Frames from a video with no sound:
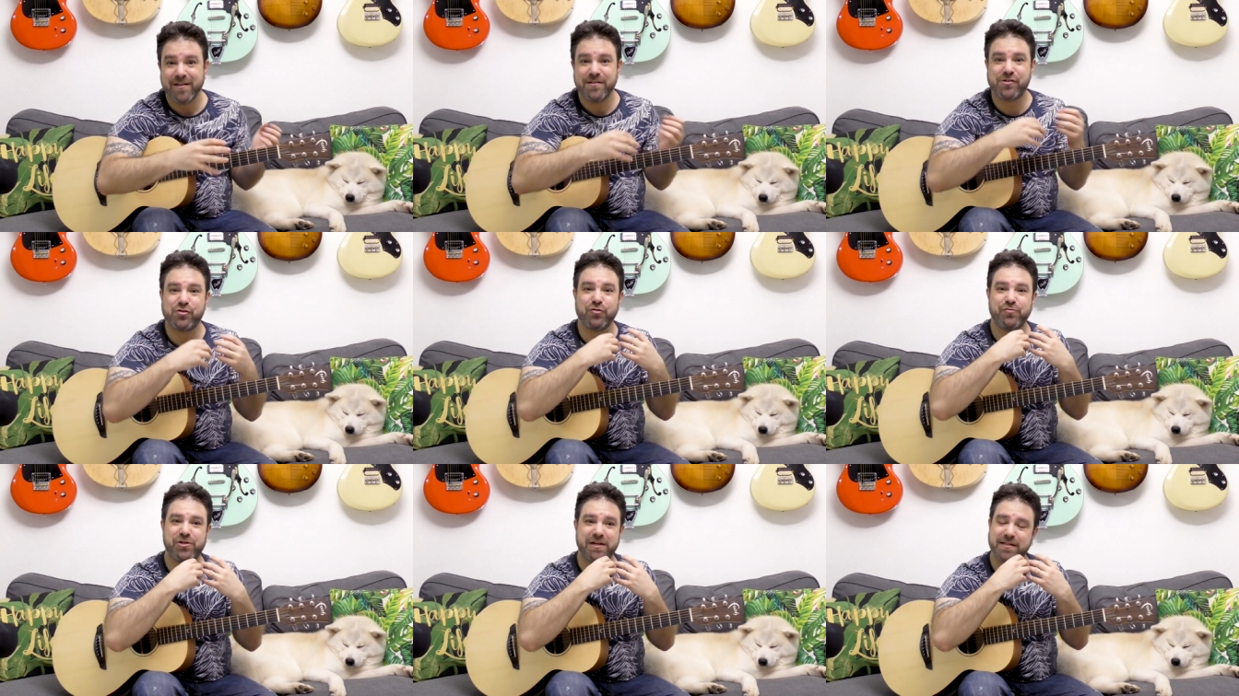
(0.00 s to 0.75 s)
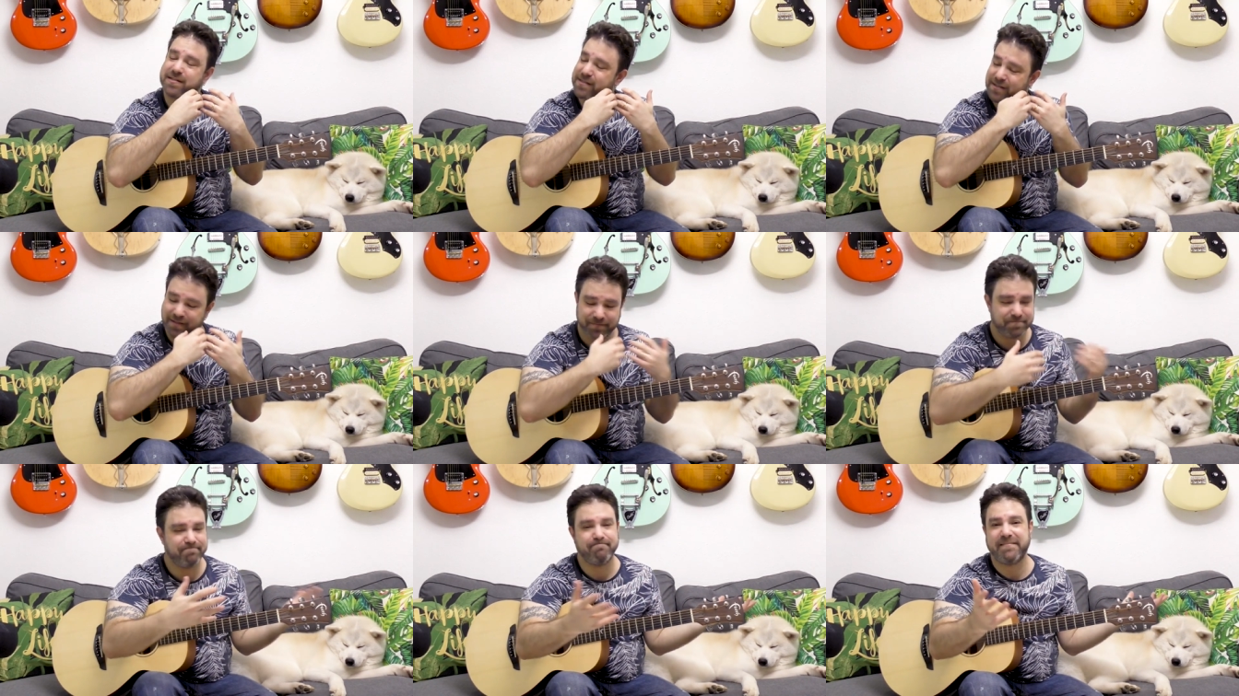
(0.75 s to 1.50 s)
So just
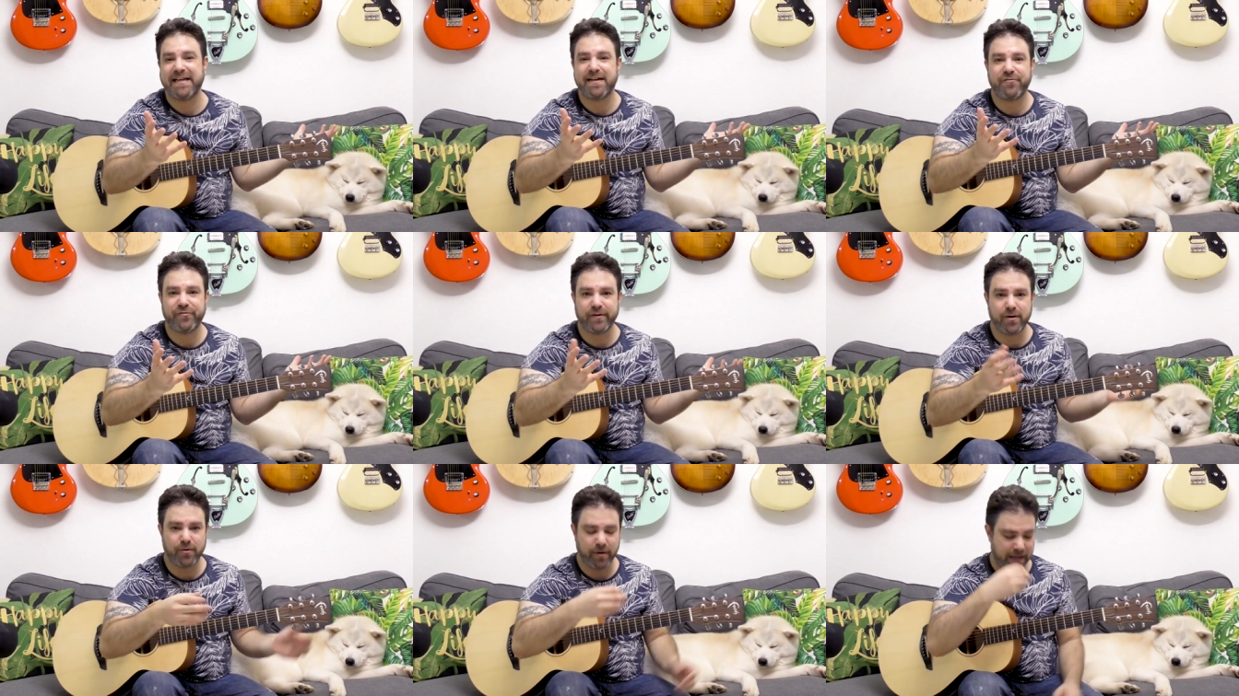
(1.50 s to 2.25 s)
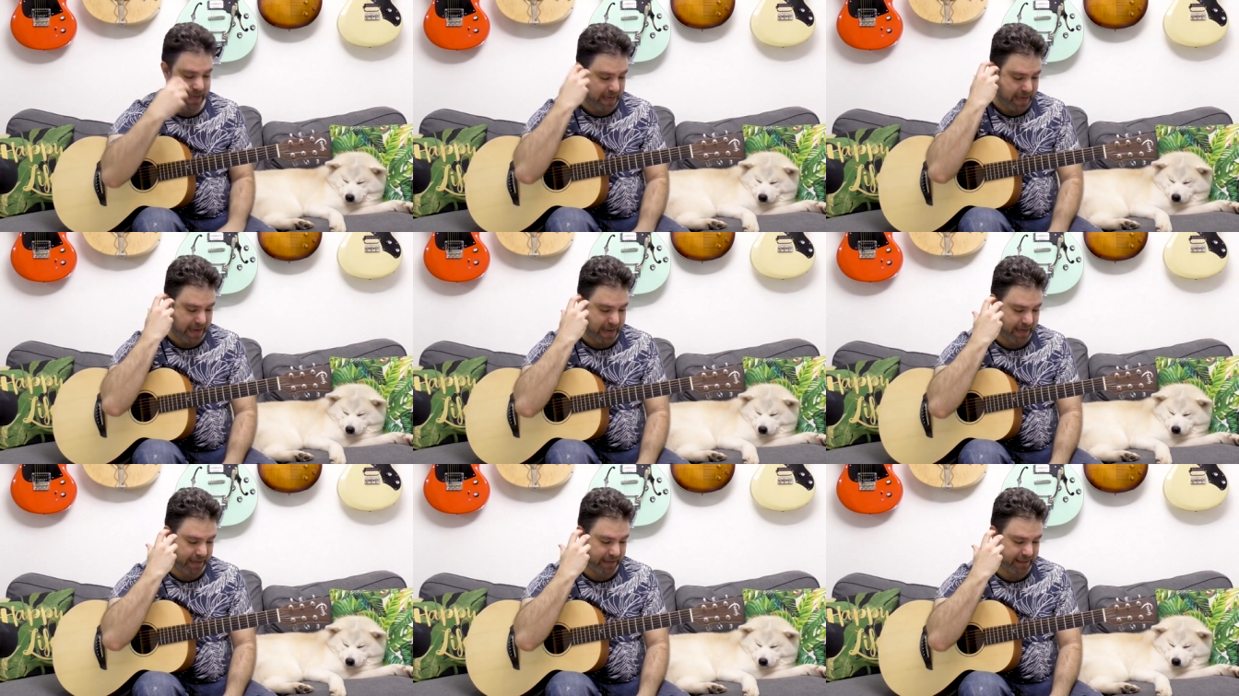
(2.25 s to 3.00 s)
let it flow
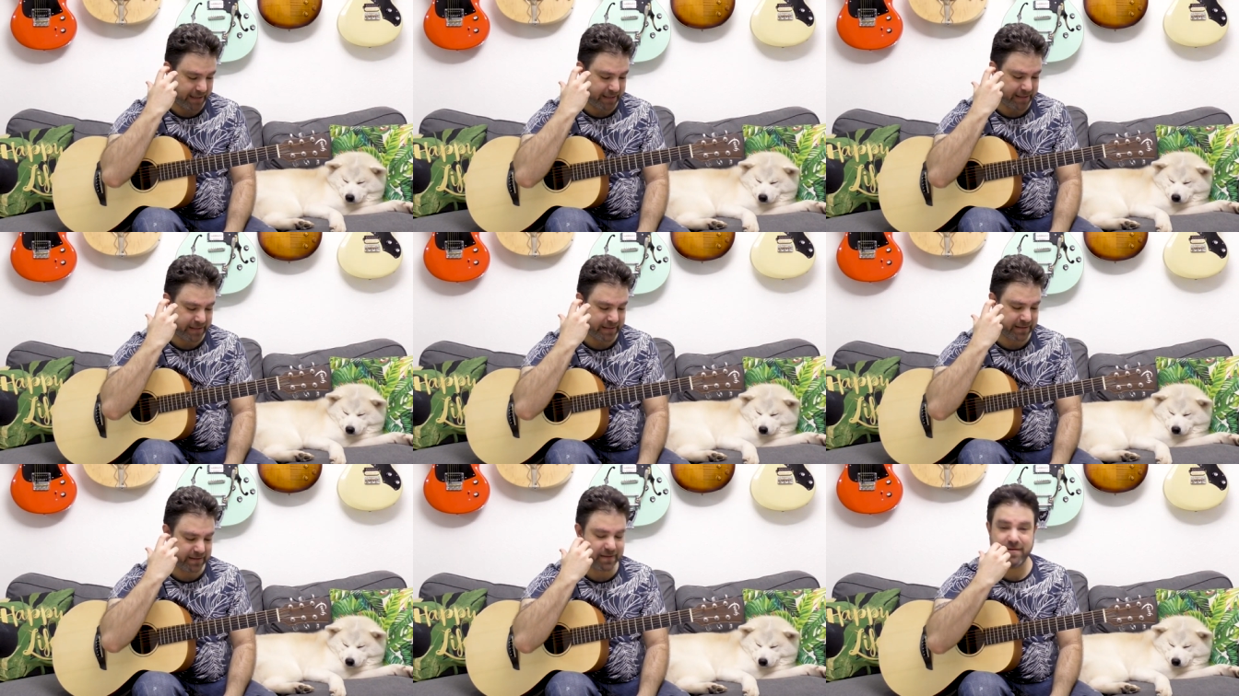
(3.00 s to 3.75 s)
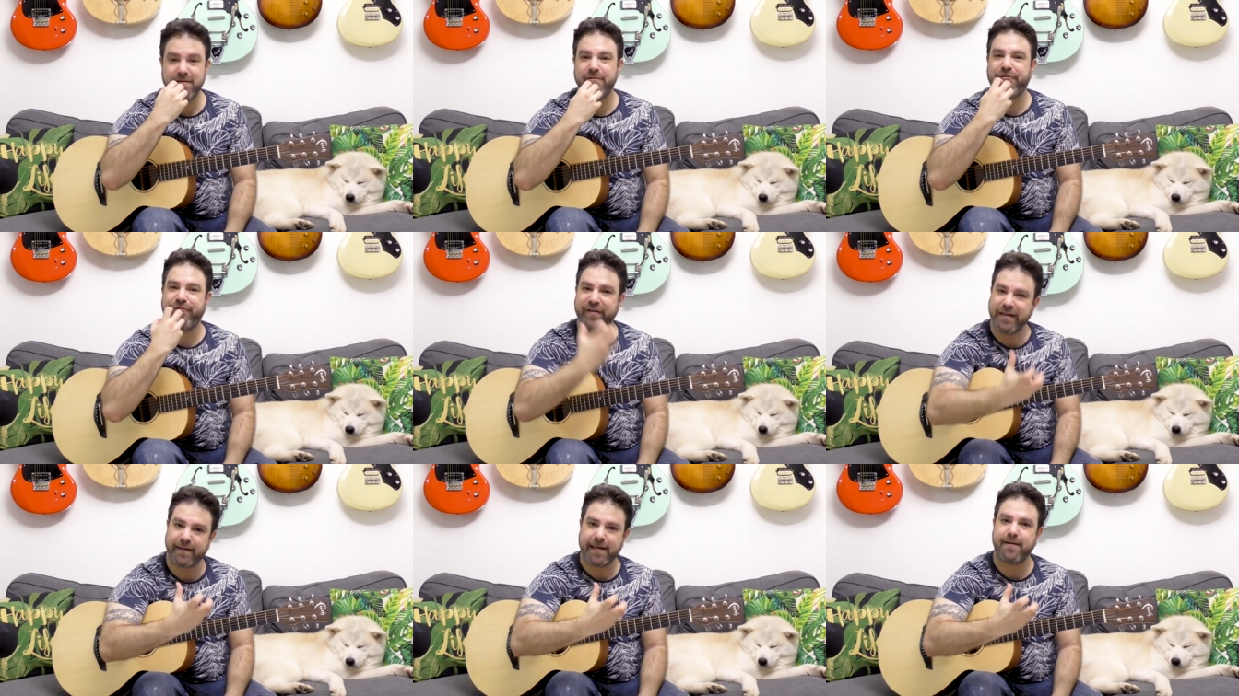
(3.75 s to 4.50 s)
and
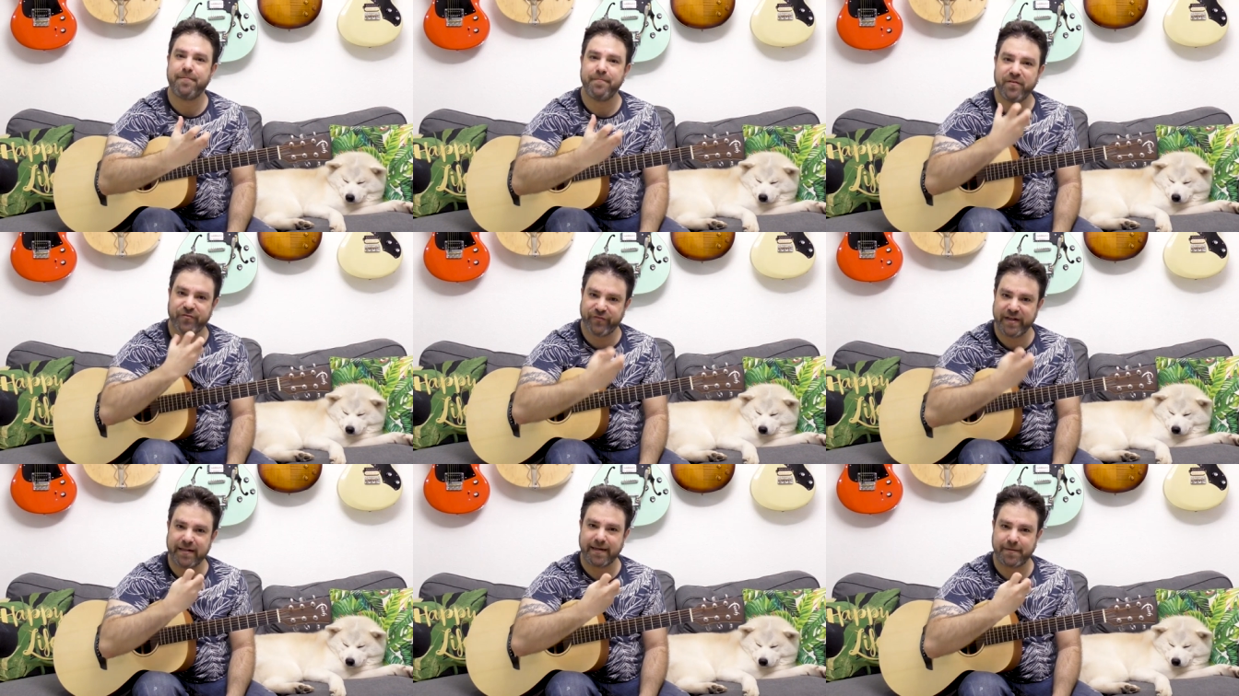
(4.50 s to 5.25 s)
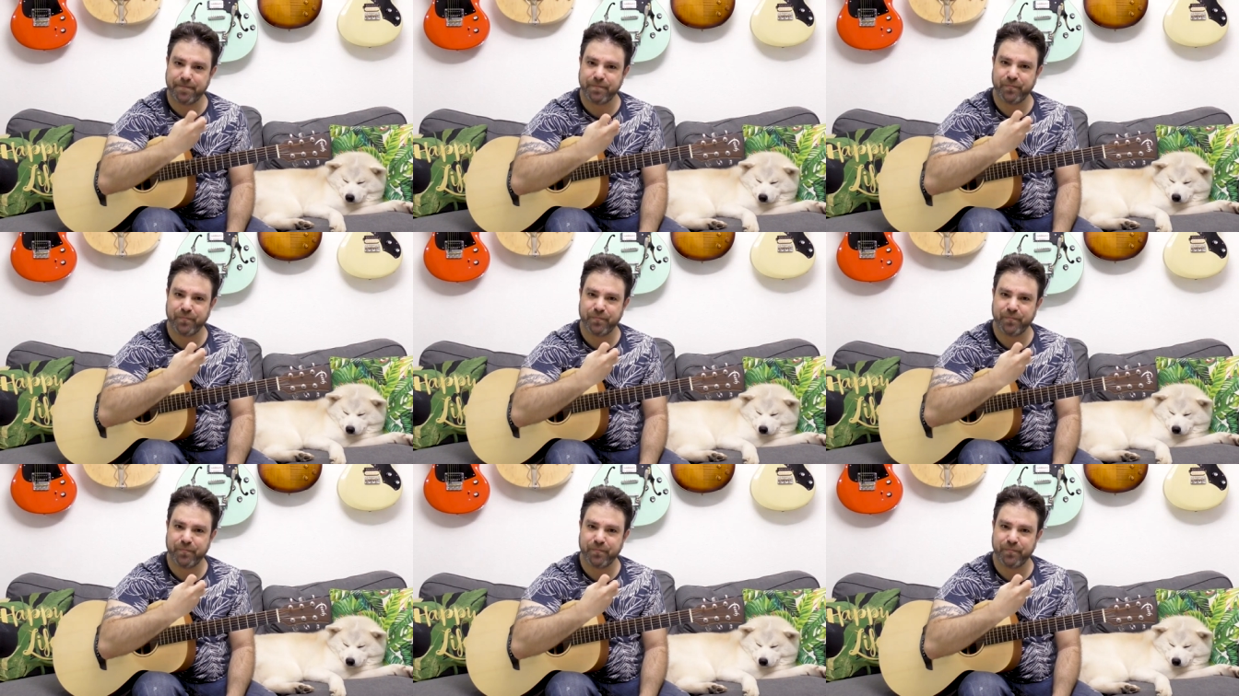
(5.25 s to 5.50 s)
feel it, feel it.